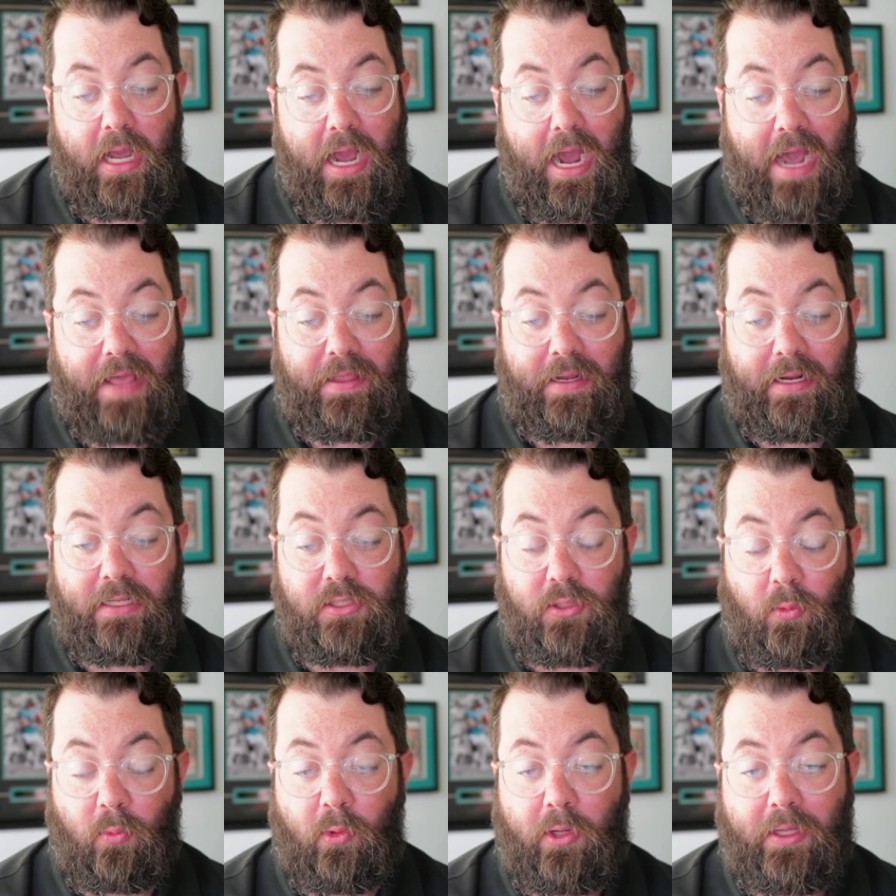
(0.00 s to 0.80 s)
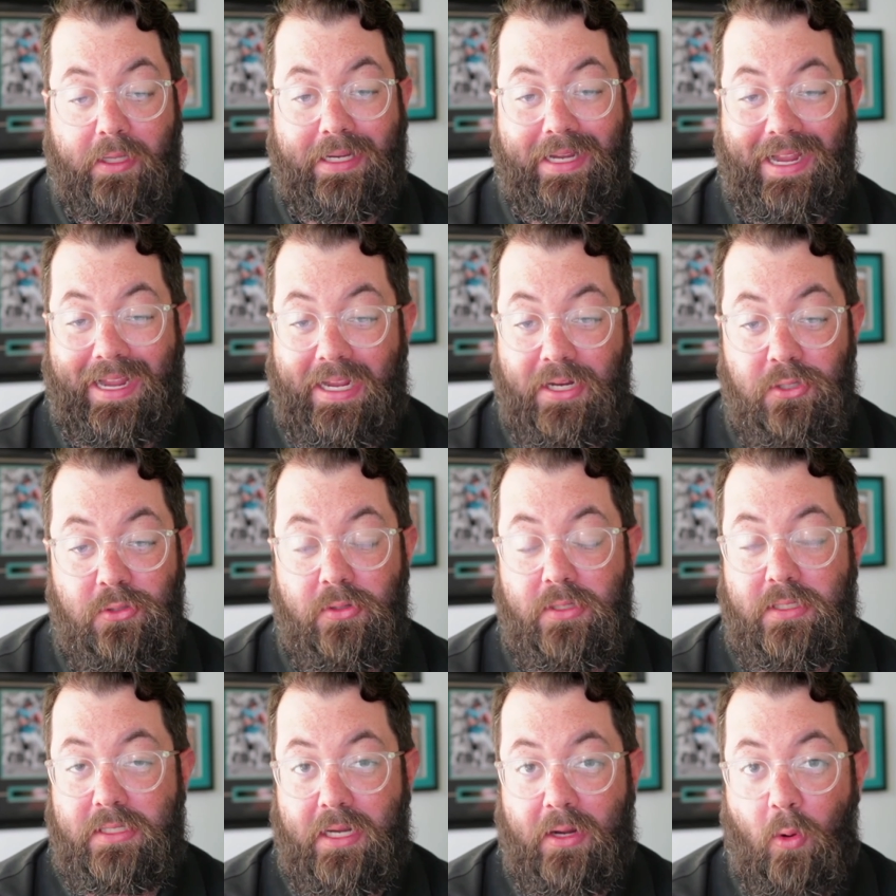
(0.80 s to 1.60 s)
I think it's a really
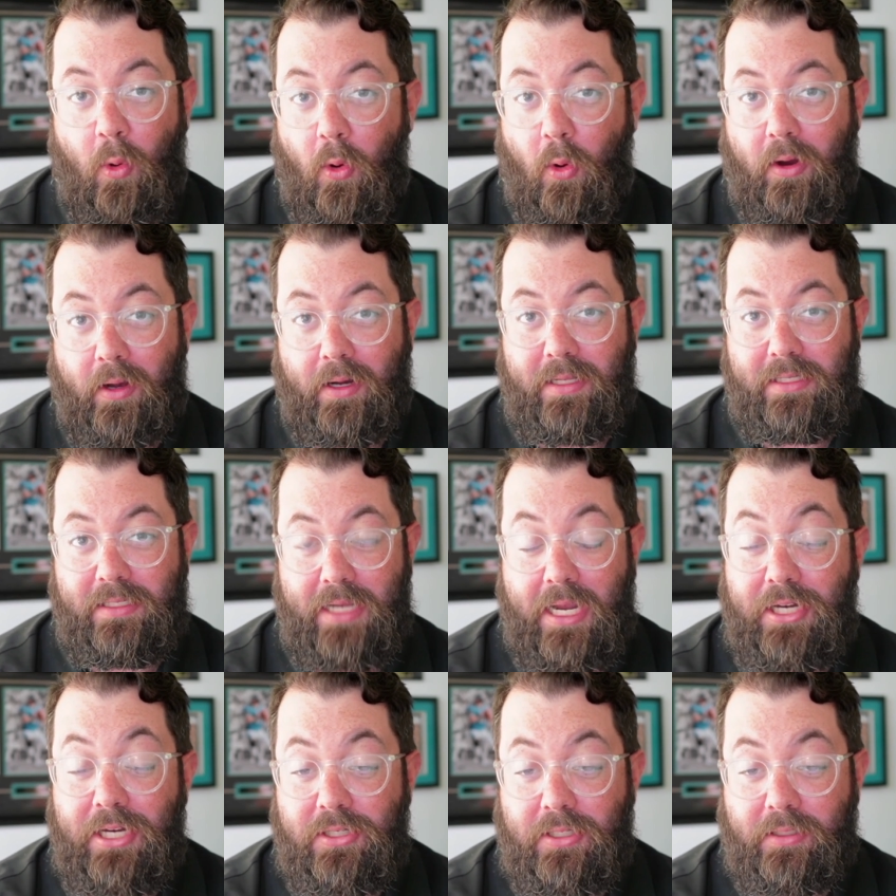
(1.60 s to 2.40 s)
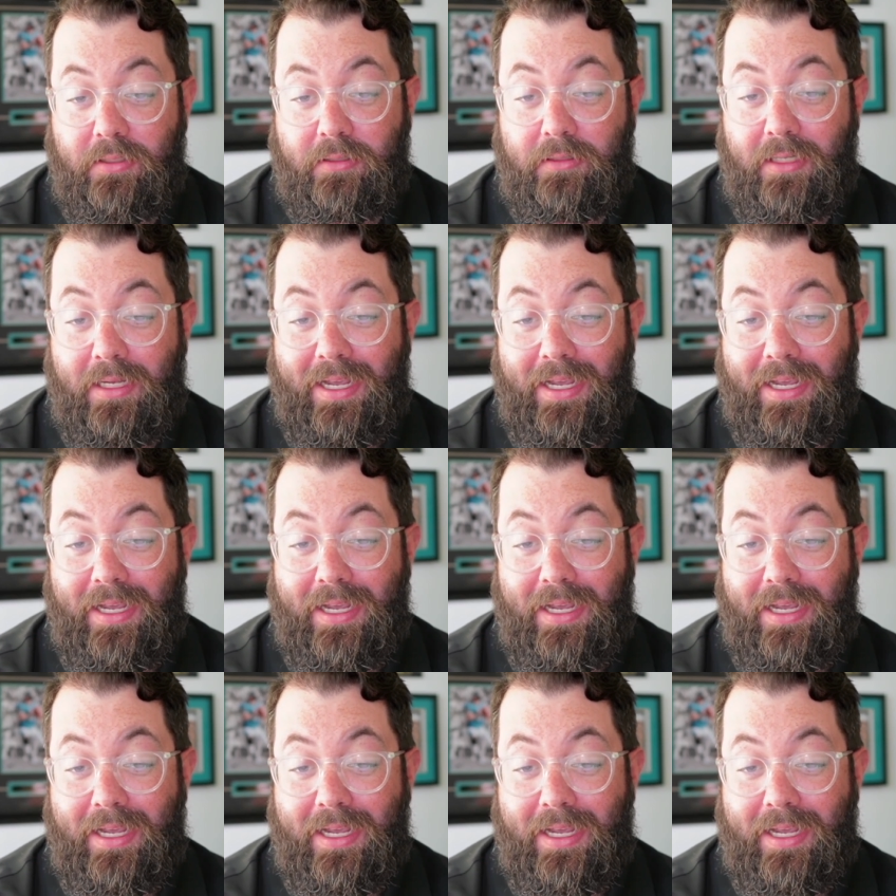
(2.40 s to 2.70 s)
interesting organization.